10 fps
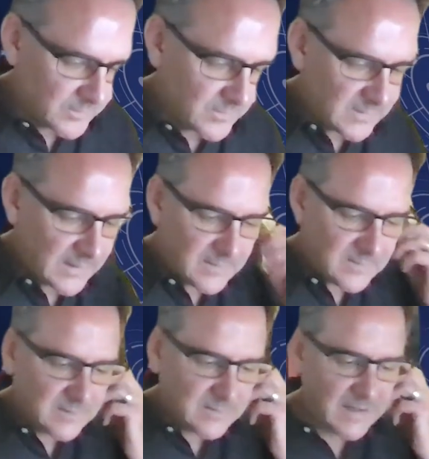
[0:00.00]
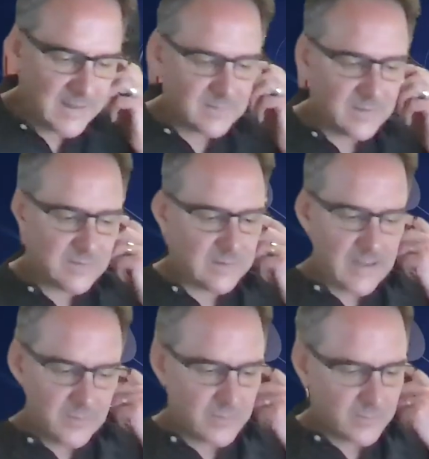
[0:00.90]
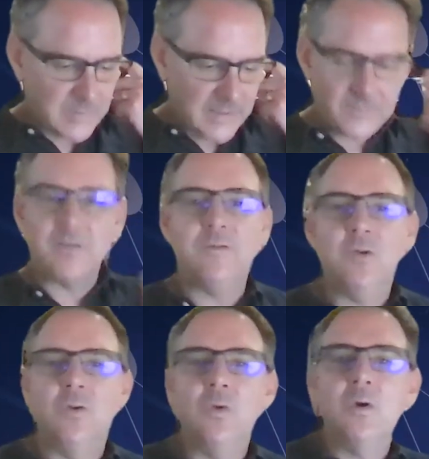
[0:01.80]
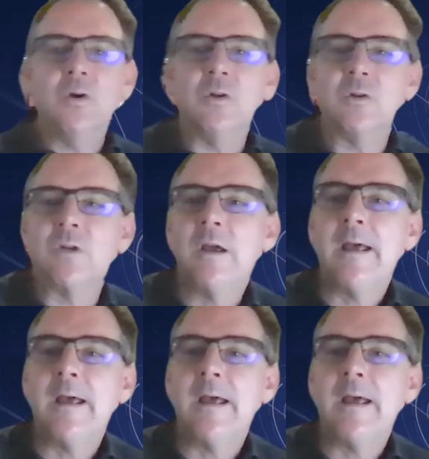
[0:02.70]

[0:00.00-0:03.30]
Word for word: you said, is the desk is a dangerous place to view the world.